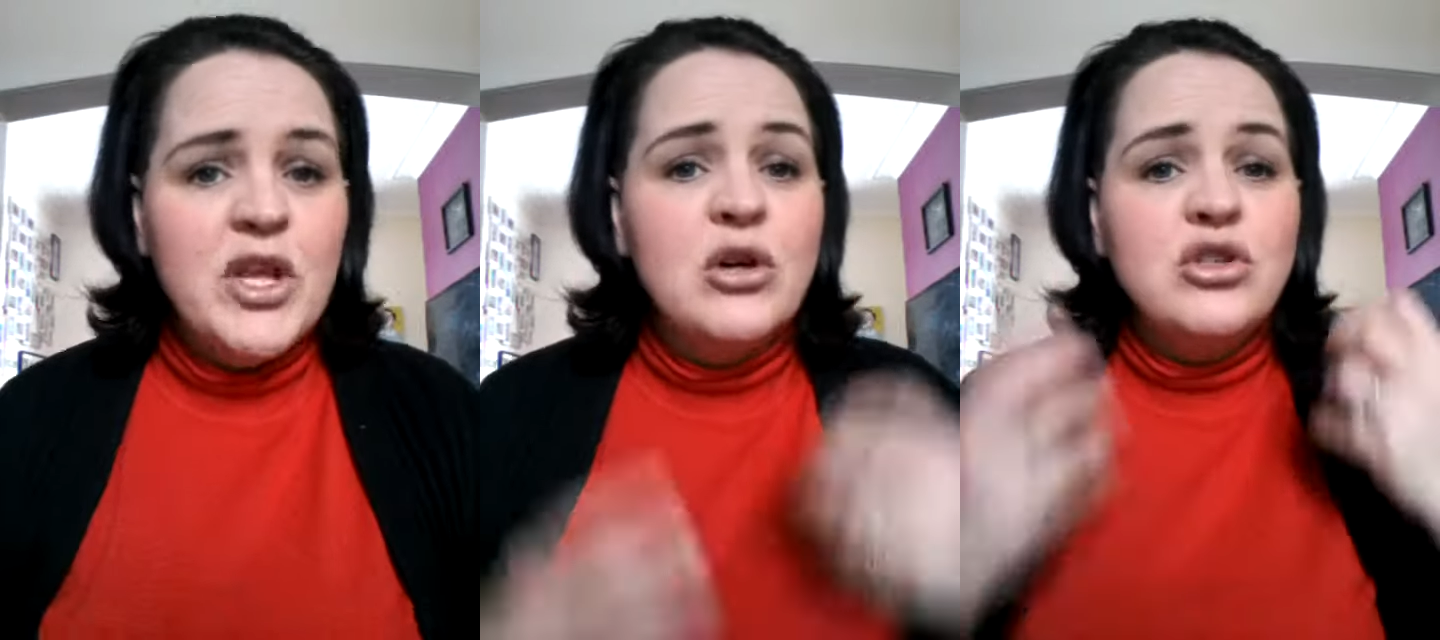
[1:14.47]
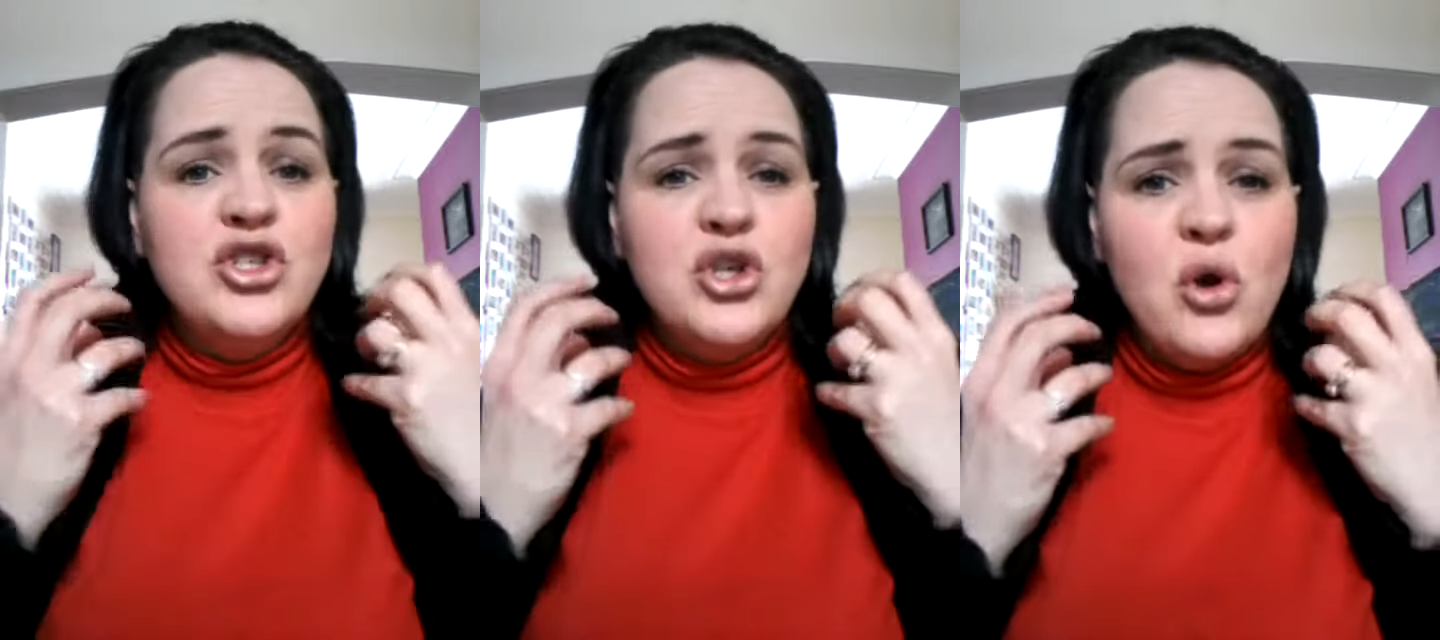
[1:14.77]

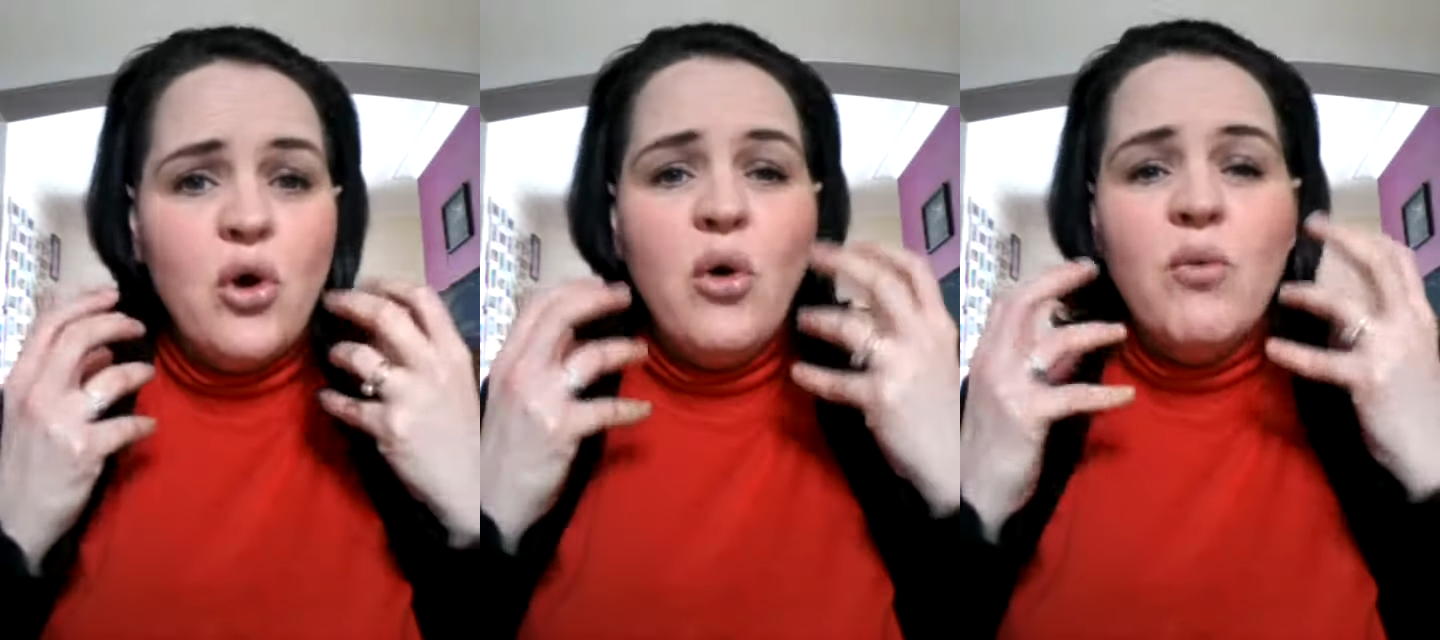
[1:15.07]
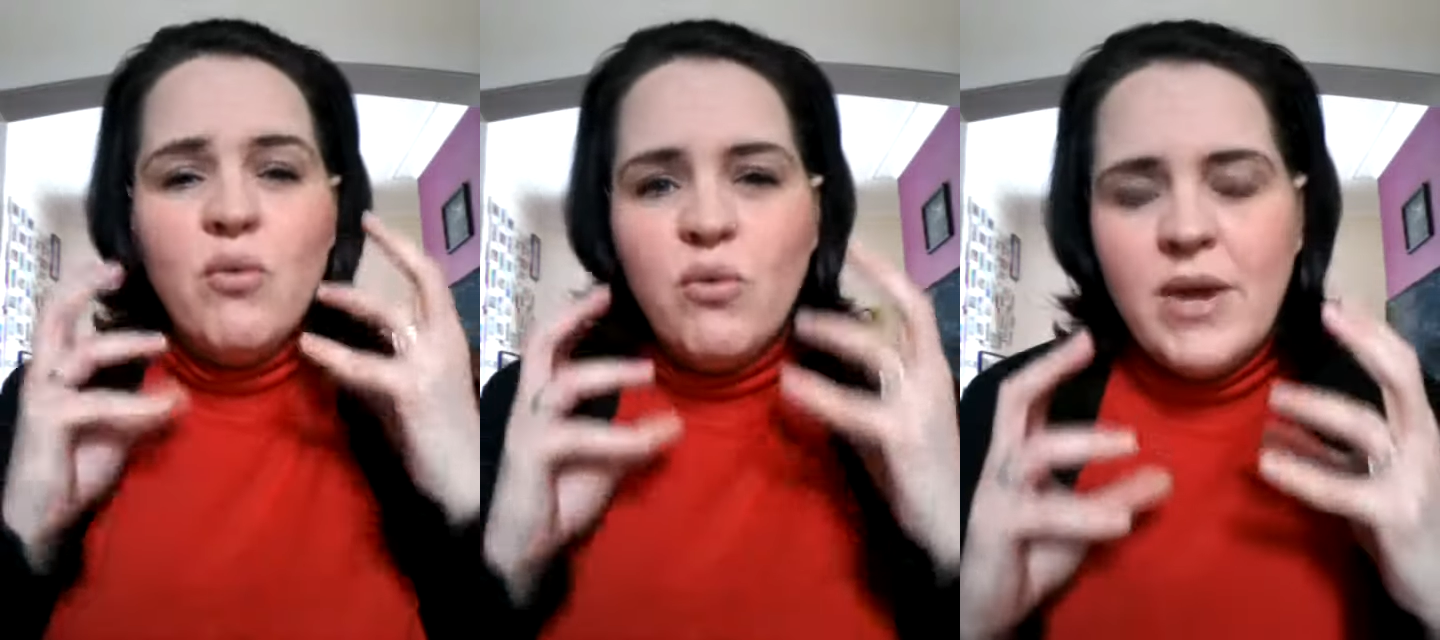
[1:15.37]
your
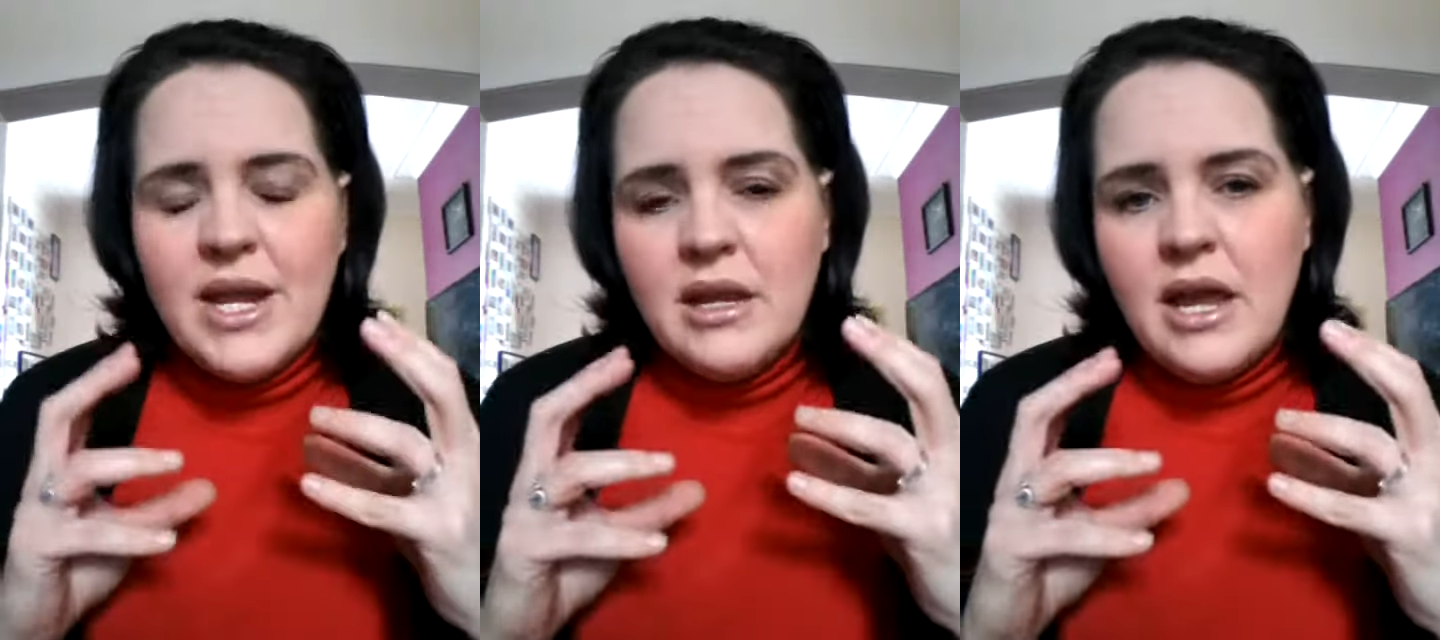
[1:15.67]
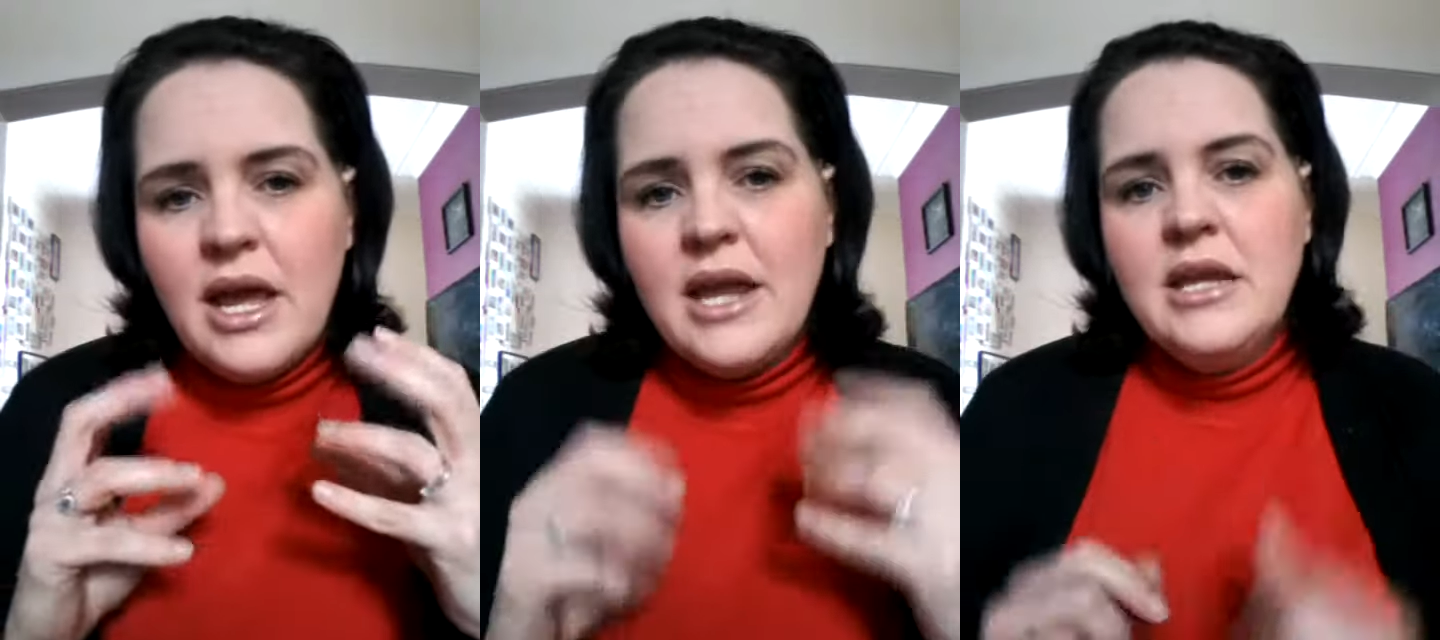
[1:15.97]
jaw
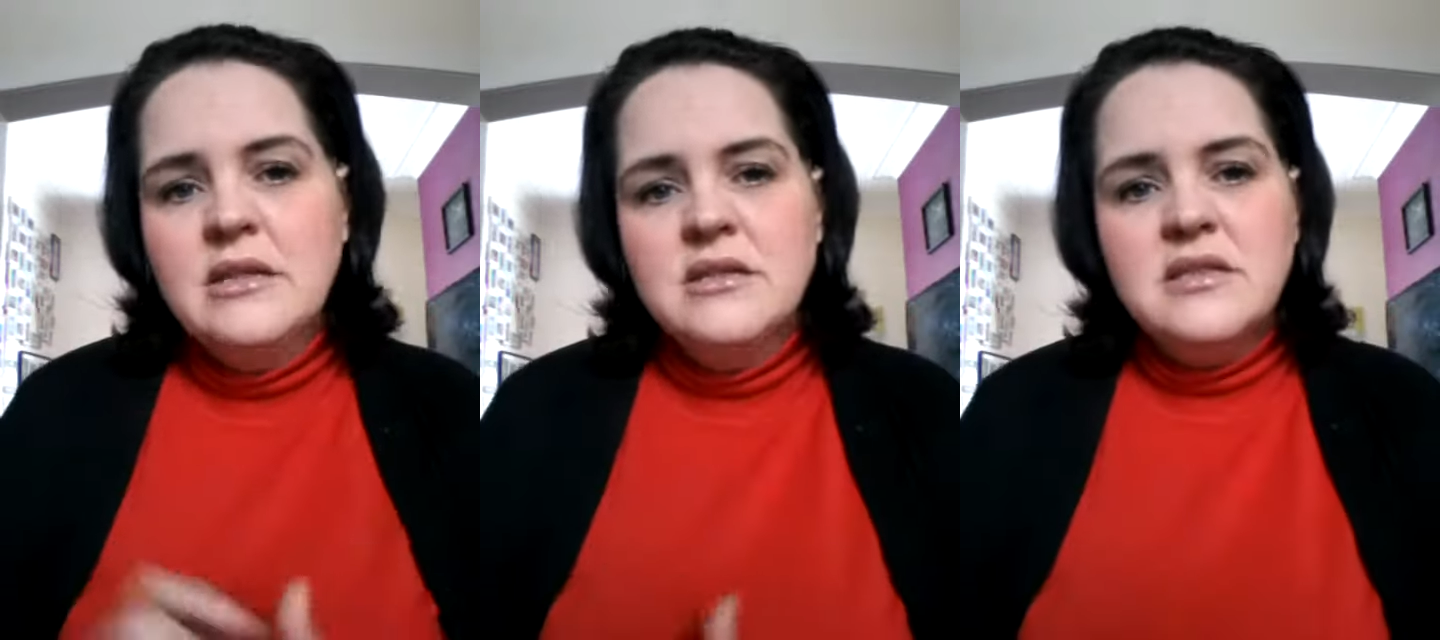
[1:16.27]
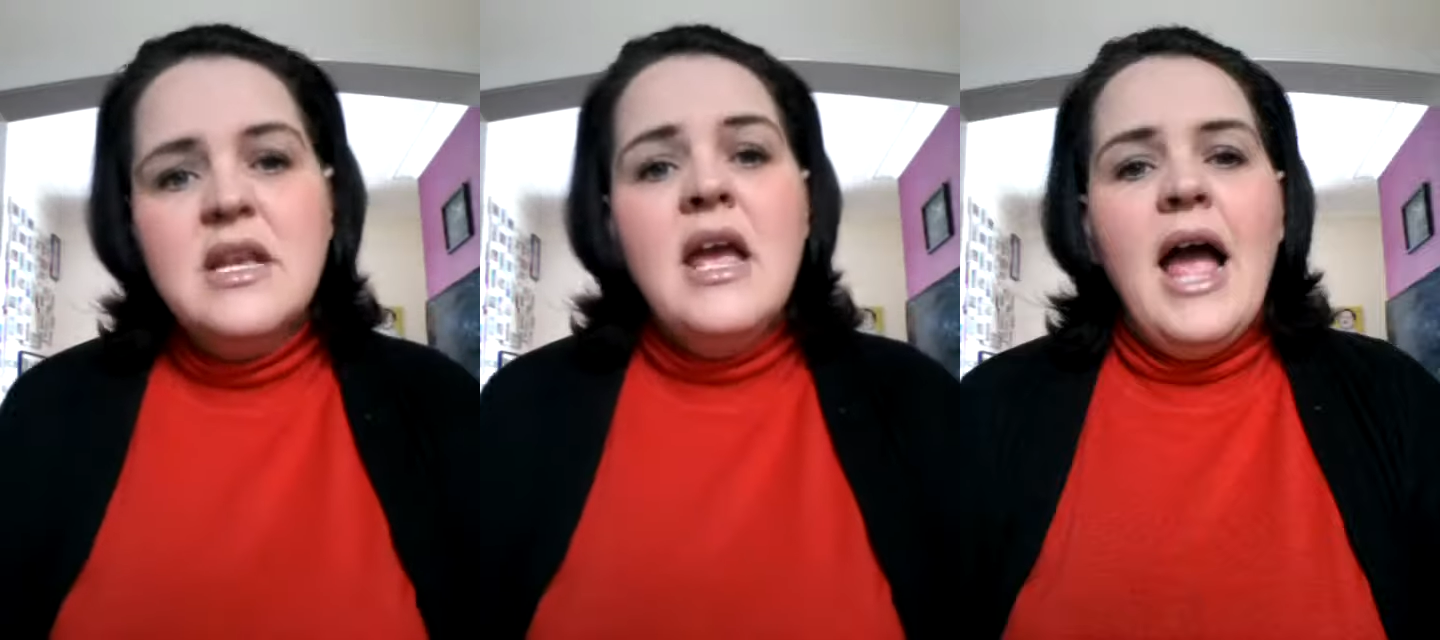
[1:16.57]

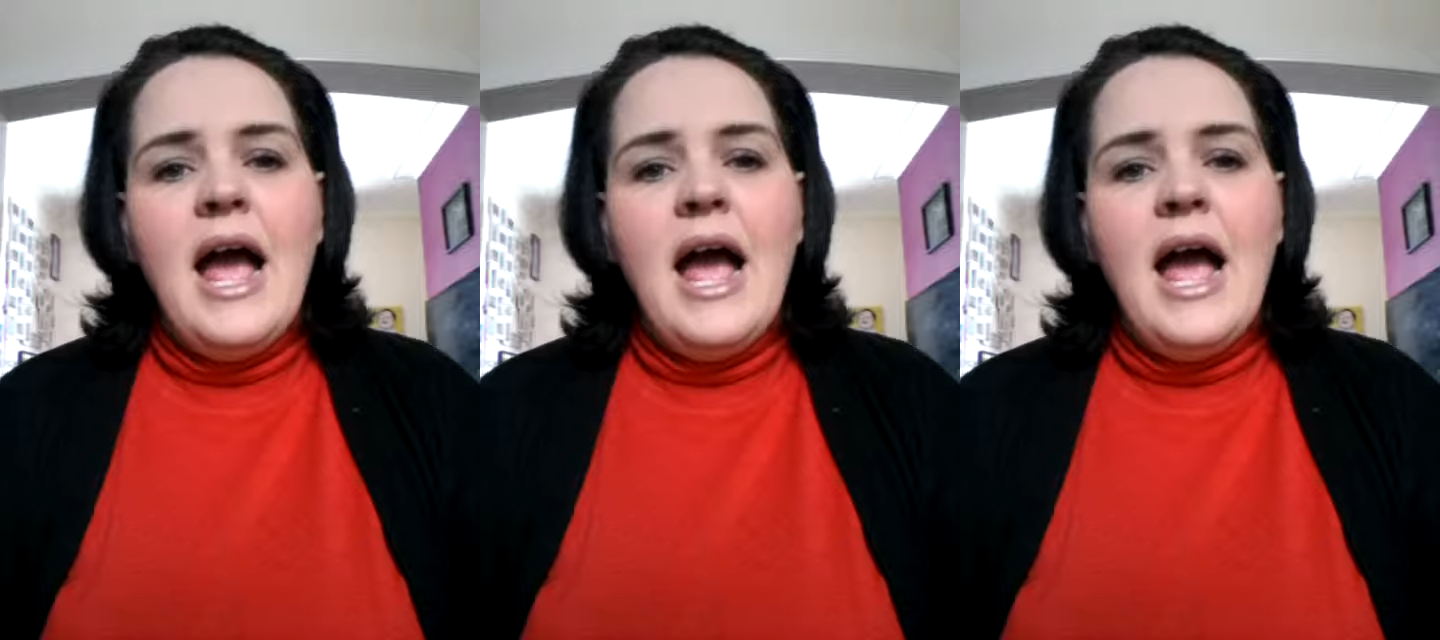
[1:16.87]
realigns